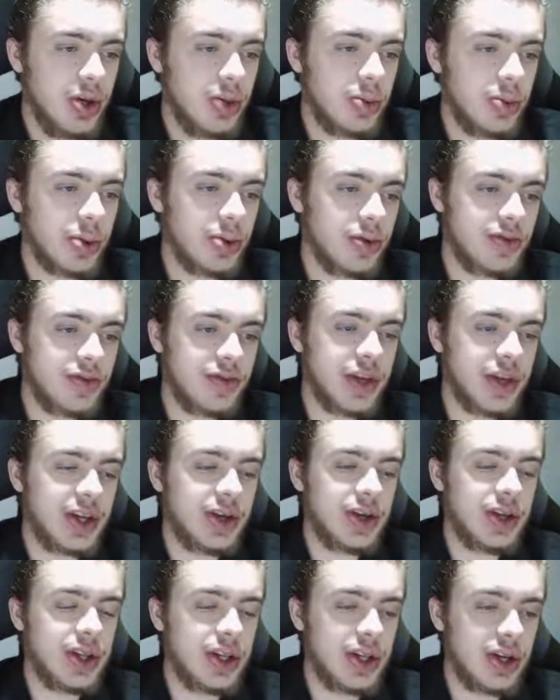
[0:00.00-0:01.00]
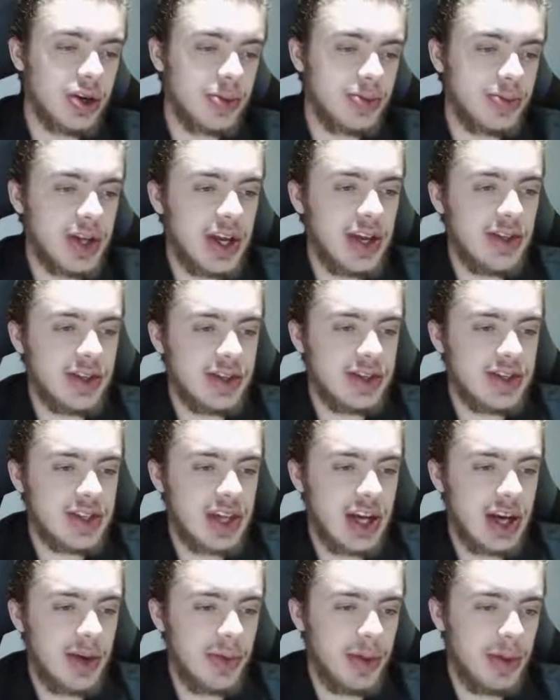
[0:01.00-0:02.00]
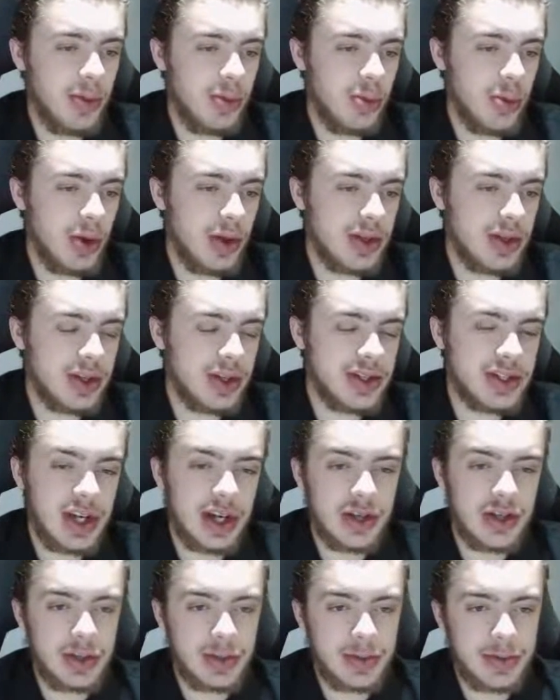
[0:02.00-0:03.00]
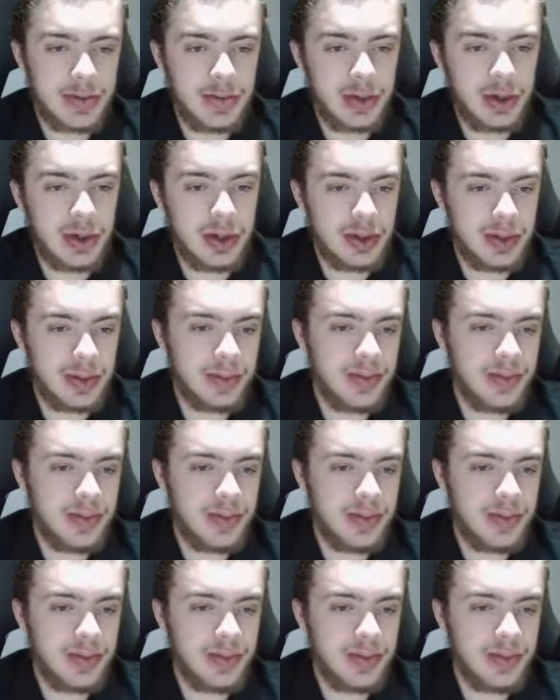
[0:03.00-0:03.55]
We will frequently update this site with the worthiest airdrops for you.